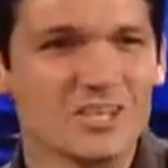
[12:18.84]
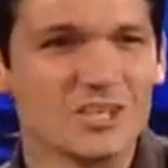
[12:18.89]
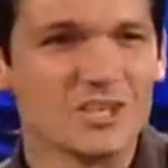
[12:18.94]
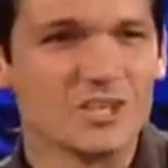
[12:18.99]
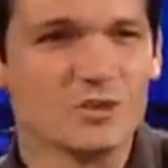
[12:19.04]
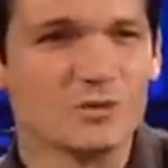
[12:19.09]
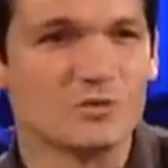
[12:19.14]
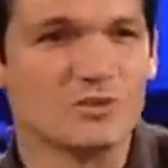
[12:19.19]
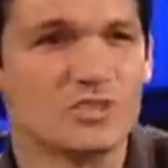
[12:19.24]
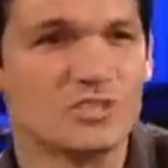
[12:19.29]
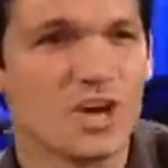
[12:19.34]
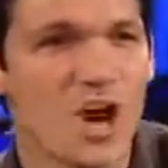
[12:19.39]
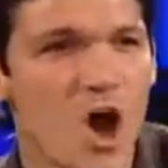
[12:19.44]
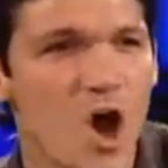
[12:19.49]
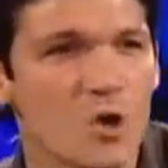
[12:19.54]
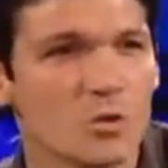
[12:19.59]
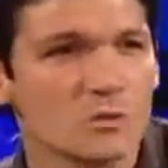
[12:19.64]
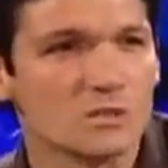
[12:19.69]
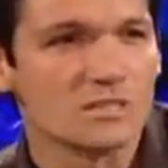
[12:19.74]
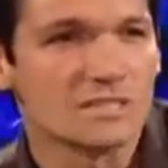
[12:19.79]
You
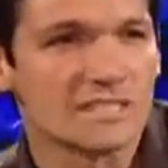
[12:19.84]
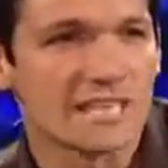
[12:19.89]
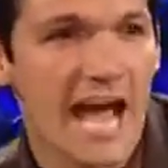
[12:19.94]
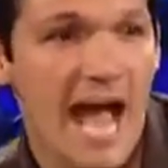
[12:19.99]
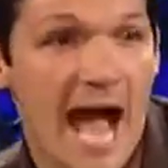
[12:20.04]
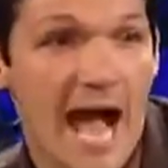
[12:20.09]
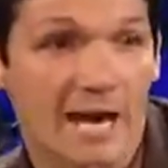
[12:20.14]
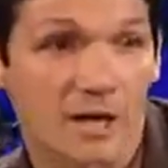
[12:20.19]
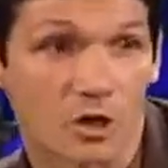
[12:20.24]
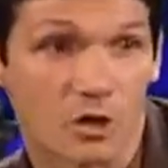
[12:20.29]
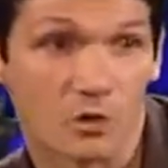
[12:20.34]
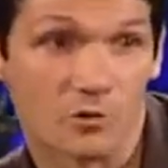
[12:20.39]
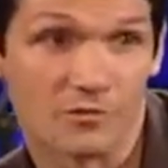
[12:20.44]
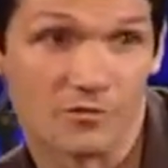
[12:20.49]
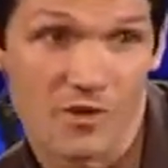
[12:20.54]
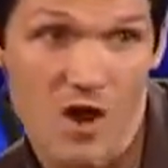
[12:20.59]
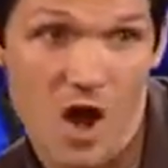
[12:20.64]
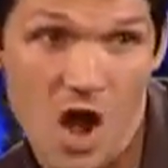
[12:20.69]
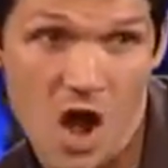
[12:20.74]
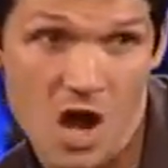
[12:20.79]
don't tackle
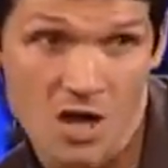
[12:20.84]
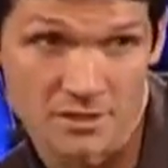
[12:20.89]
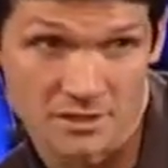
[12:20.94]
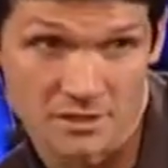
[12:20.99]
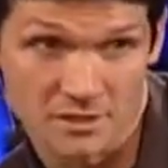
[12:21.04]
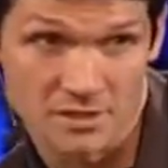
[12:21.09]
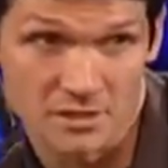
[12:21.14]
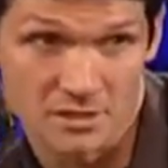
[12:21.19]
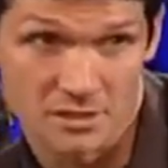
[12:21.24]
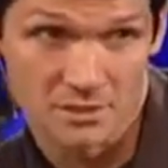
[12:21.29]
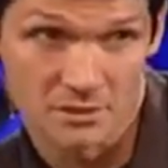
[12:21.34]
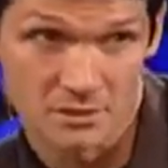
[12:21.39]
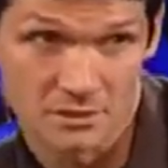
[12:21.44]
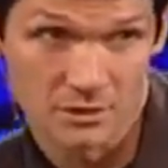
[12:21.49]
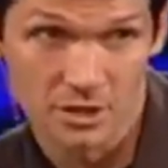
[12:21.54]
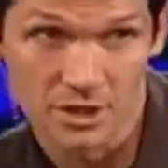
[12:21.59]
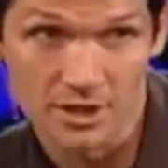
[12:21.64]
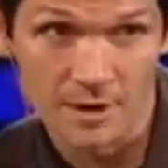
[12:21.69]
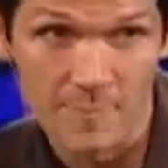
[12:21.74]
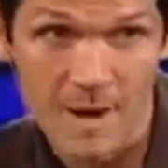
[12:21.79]
fawns.
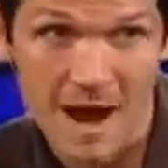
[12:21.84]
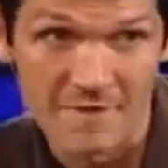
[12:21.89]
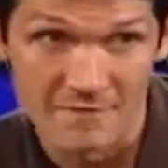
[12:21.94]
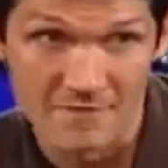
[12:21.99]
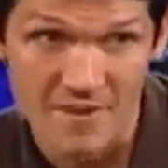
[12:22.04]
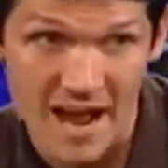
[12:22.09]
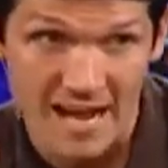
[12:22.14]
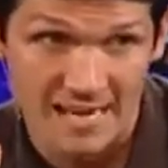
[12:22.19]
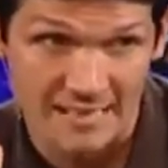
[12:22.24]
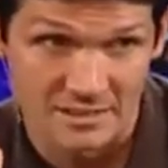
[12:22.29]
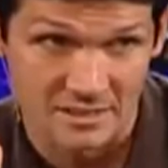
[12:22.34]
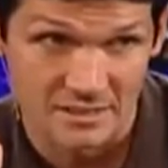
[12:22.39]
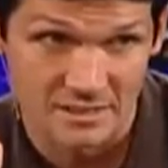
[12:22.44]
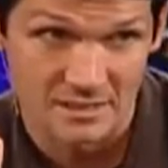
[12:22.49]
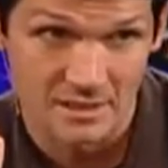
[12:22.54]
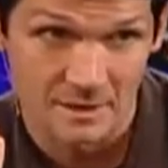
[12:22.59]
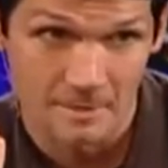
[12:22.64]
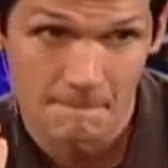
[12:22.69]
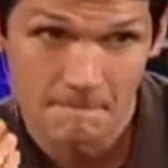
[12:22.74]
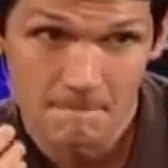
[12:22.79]
Look at my
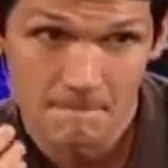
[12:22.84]
face.